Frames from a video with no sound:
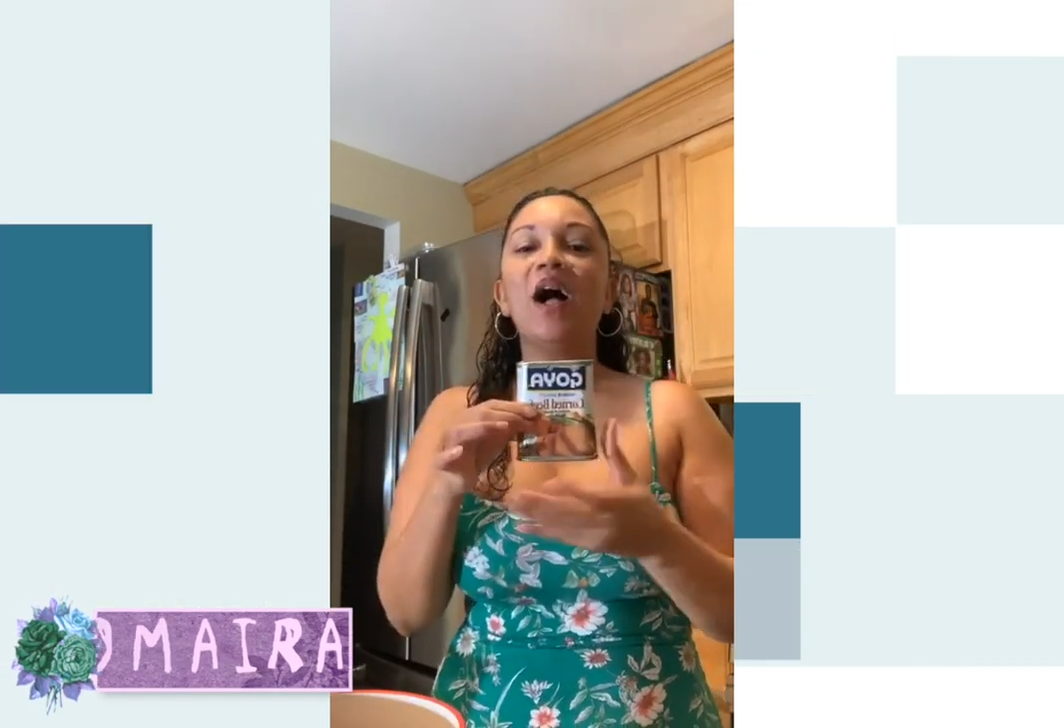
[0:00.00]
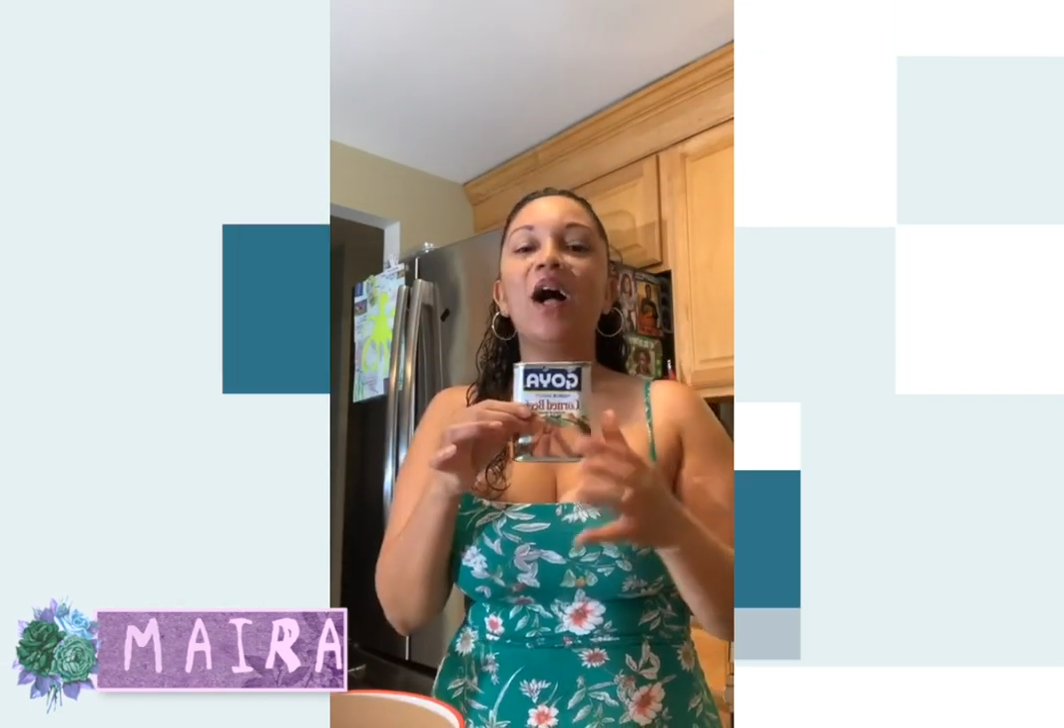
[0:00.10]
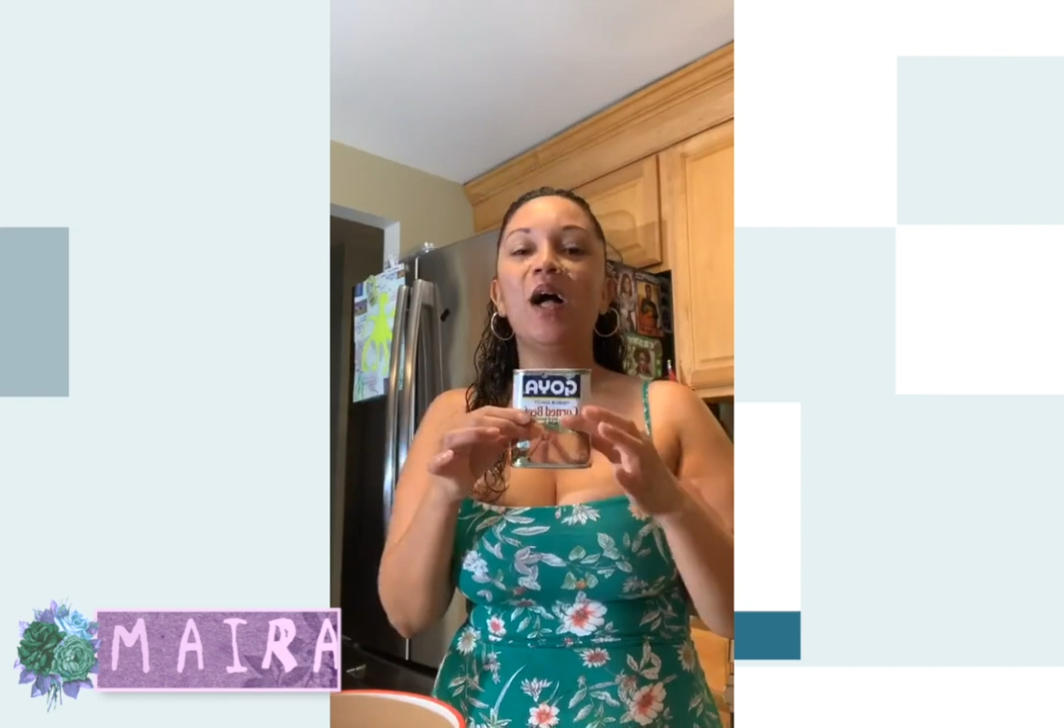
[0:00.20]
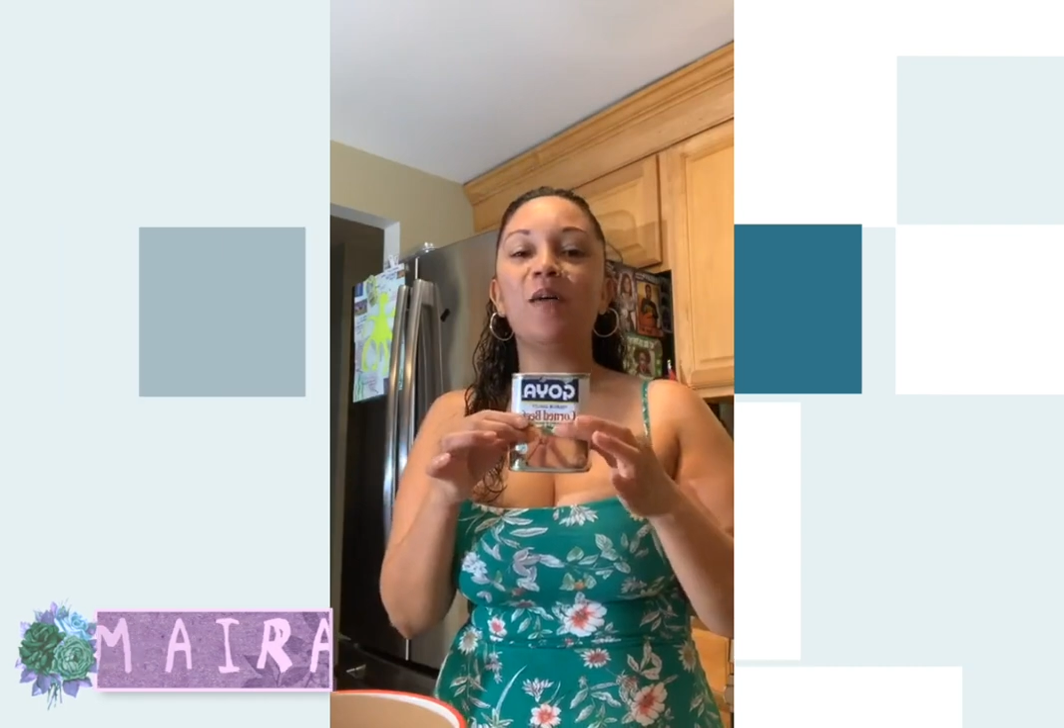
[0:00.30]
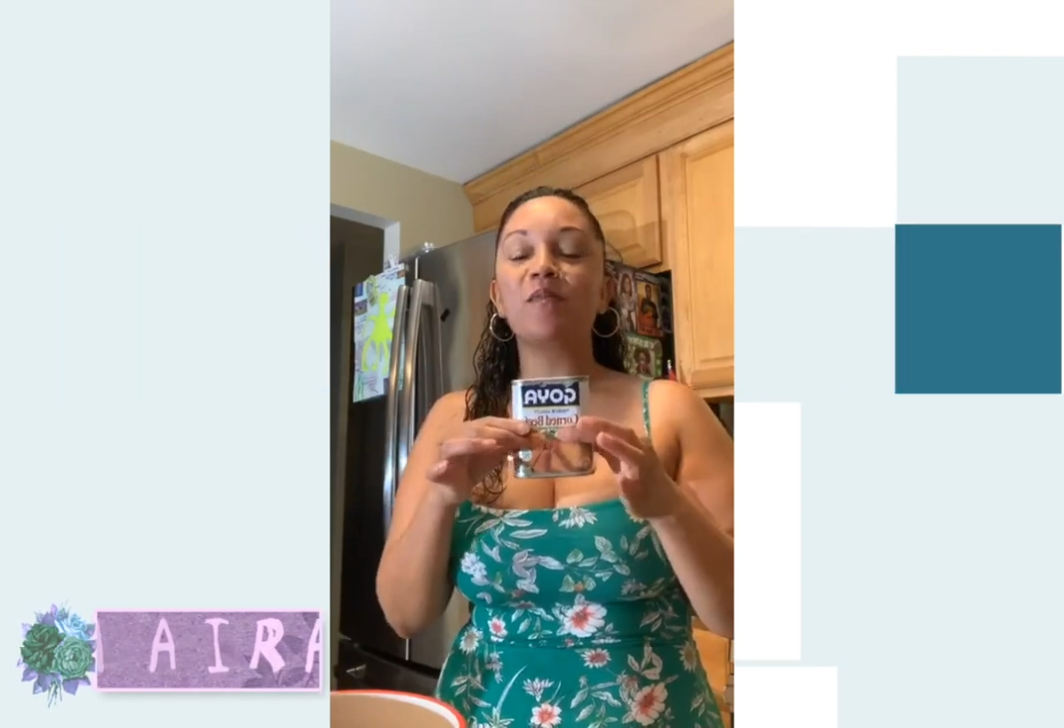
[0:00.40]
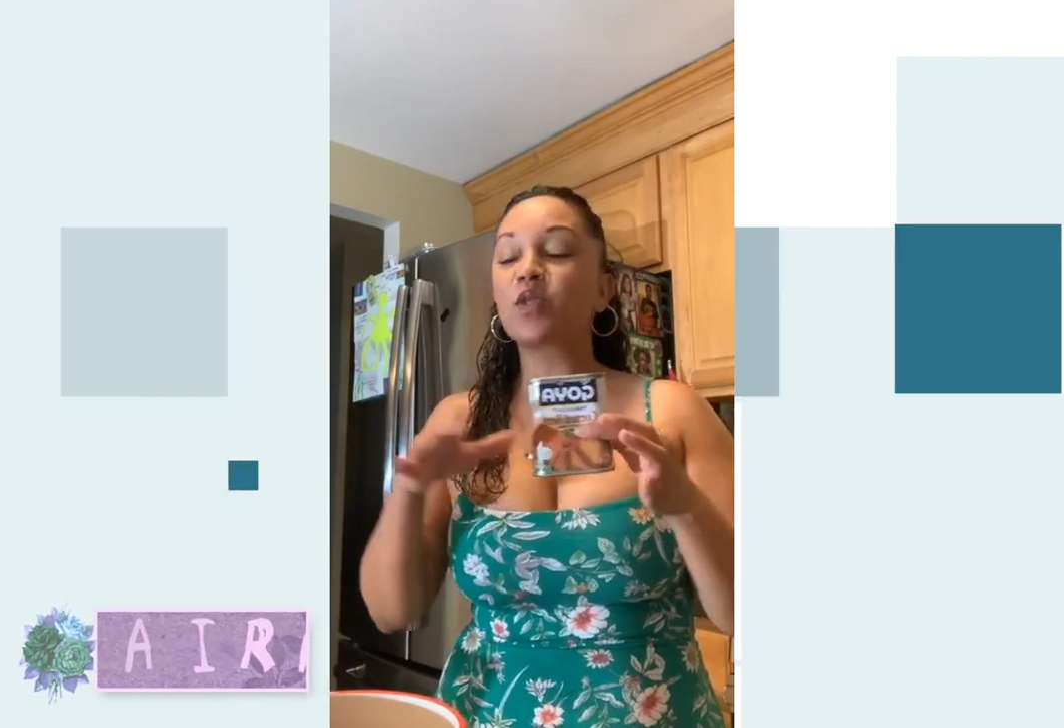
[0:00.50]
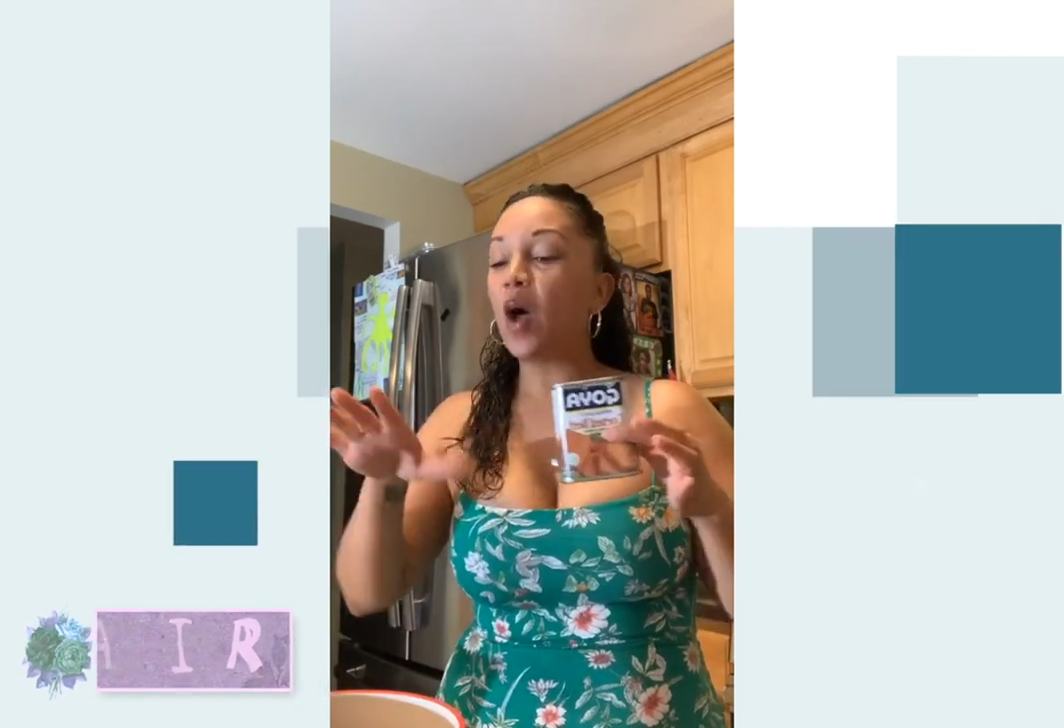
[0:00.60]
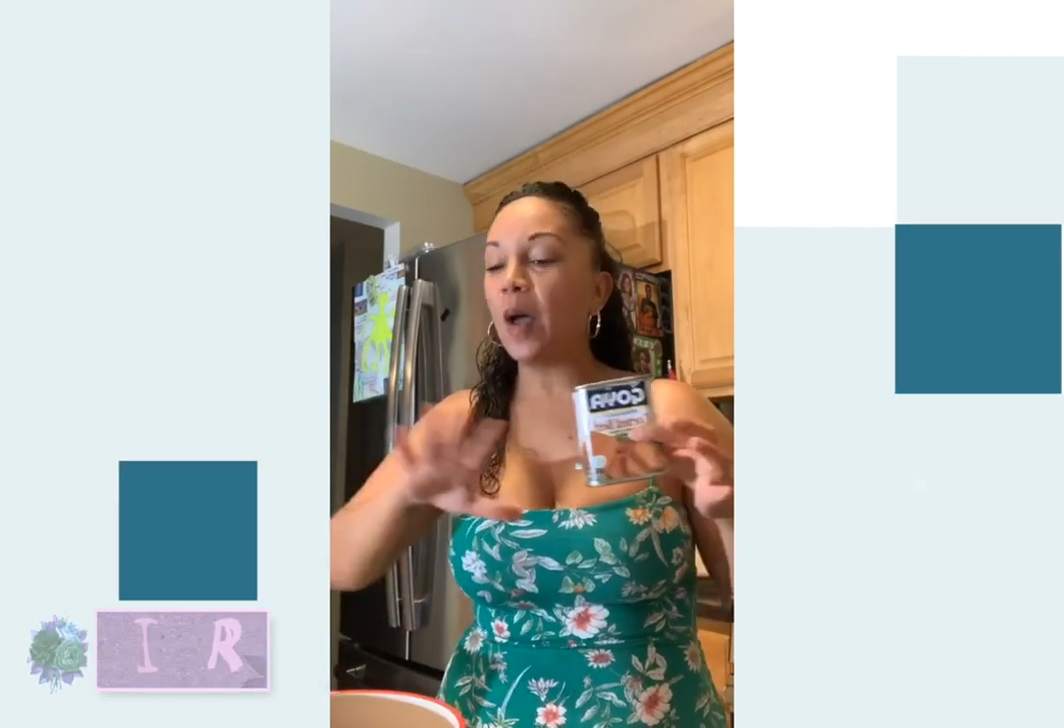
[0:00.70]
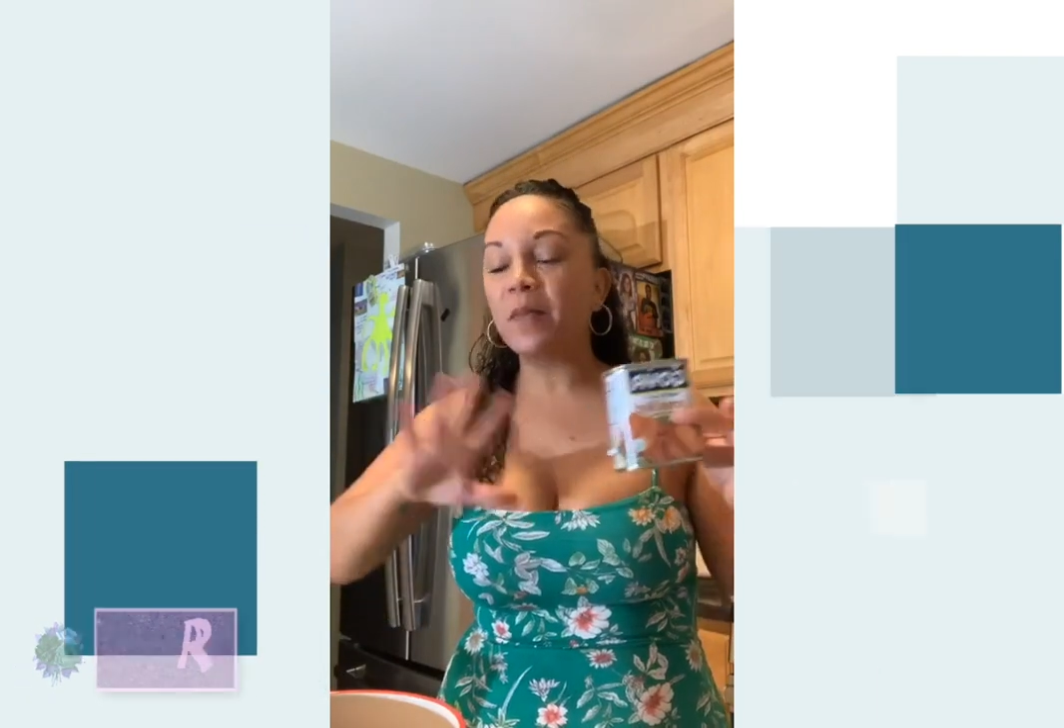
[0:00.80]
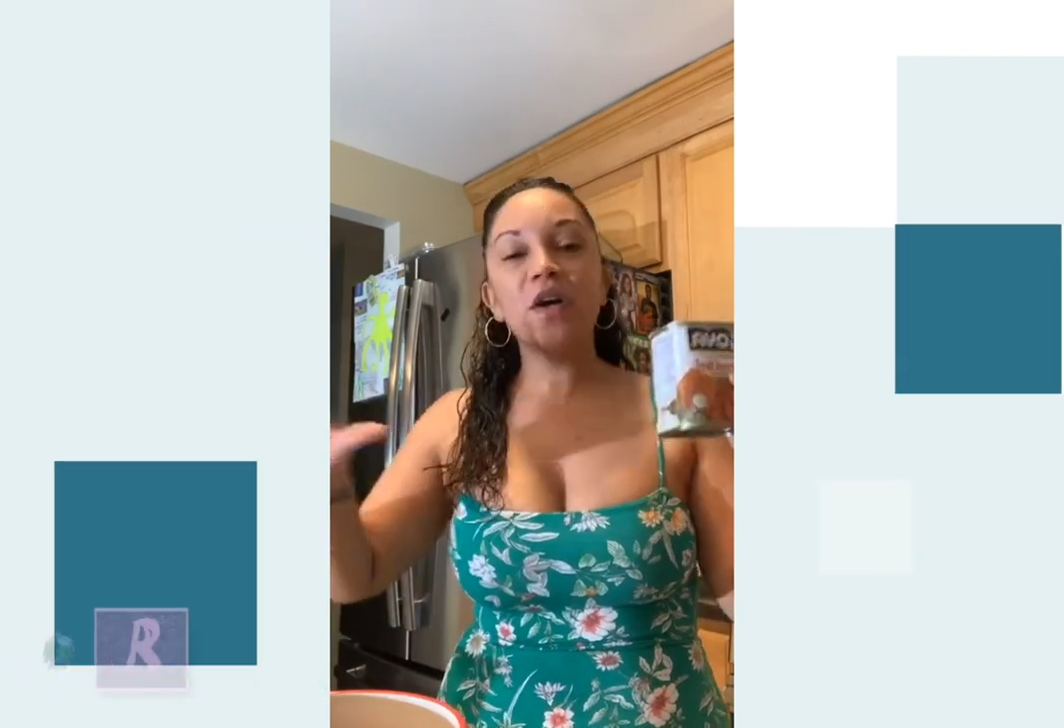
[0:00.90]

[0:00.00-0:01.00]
So I'm